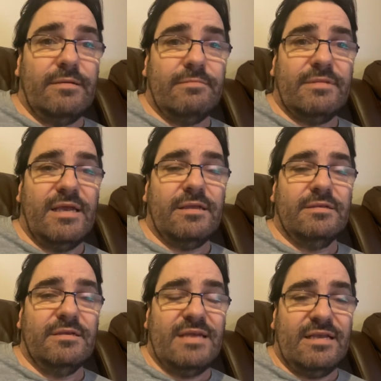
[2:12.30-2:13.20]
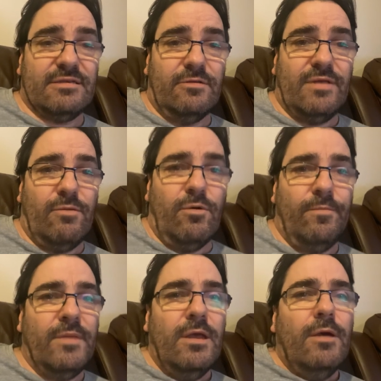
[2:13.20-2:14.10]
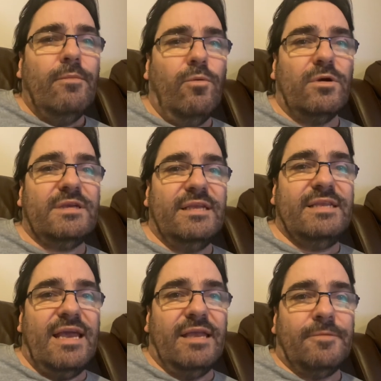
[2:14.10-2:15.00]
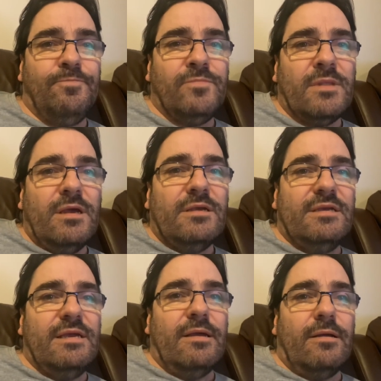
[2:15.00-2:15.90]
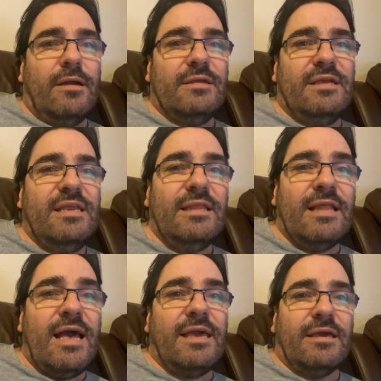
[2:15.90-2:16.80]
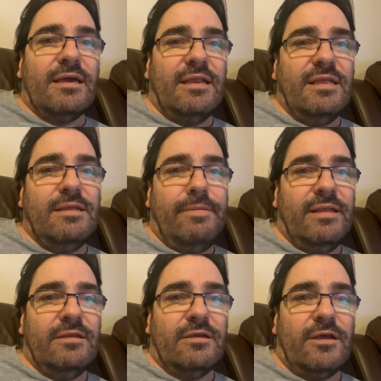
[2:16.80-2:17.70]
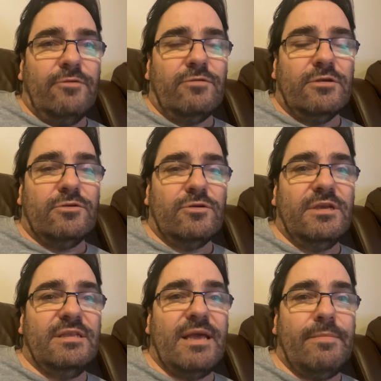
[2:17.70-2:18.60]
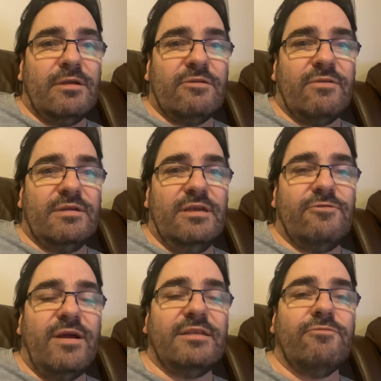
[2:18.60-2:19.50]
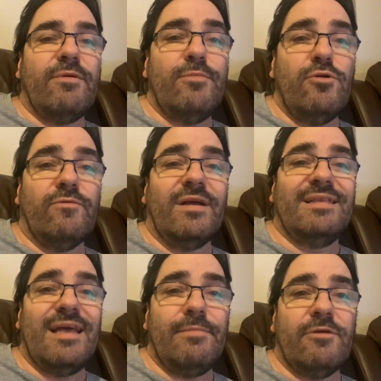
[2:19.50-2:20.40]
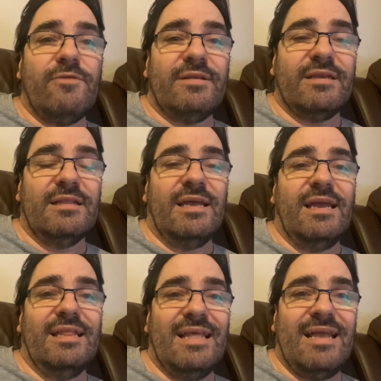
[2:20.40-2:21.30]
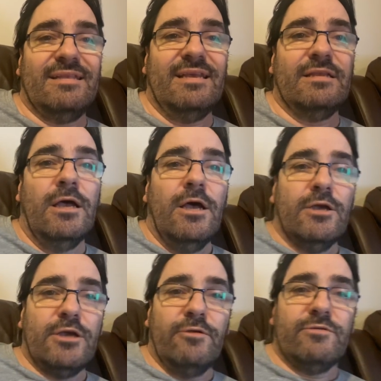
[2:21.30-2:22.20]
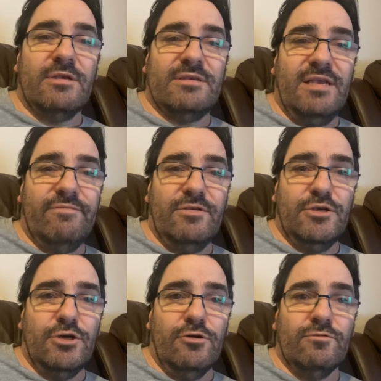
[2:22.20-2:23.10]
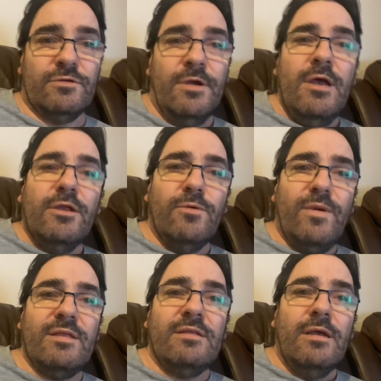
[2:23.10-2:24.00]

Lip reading: taken to task on that one. But what she did, she didn't like an independent councillor, so she tried to remove a democratically elected councillor, Stephen Jones. Now, when